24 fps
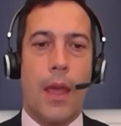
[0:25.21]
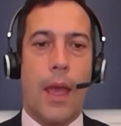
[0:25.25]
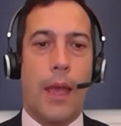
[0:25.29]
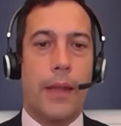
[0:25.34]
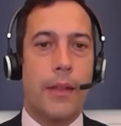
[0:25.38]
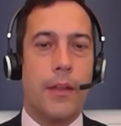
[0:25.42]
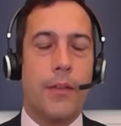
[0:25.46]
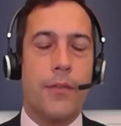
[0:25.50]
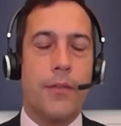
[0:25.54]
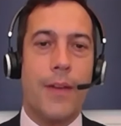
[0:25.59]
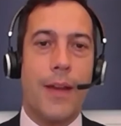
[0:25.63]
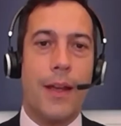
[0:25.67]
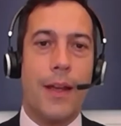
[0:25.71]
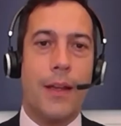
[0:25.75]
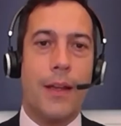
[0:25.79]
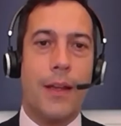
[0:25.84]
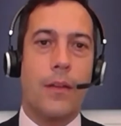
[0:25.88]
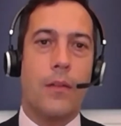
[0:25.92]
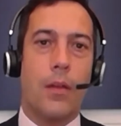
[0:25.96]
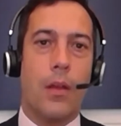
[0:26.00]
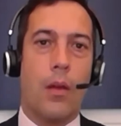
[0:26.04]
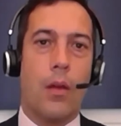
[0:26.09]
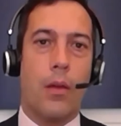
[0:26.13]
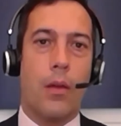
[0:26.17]
And in
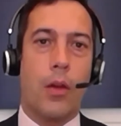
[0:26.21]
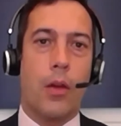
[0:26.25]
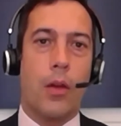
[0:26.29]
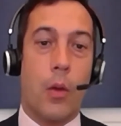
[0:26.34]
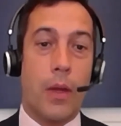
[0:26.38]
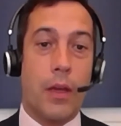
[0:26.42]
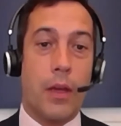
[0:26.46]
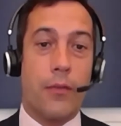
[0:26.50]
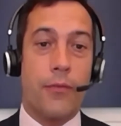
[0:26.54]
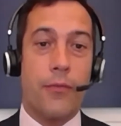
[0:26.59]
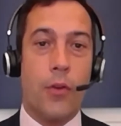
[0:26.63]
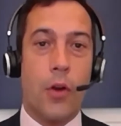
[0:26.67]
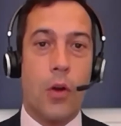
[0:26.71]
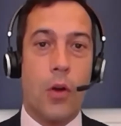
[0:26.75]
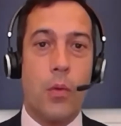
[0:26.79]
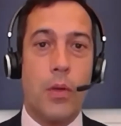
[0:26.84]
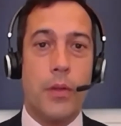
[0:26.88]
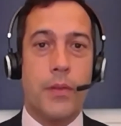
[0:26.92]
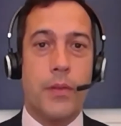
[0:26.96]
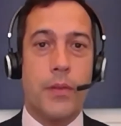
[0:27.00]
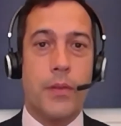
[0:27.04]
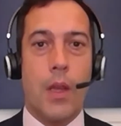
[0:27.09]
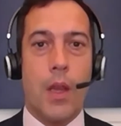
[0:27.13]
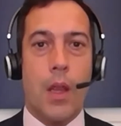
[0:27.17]
fact, going
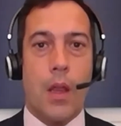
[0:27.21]
forward,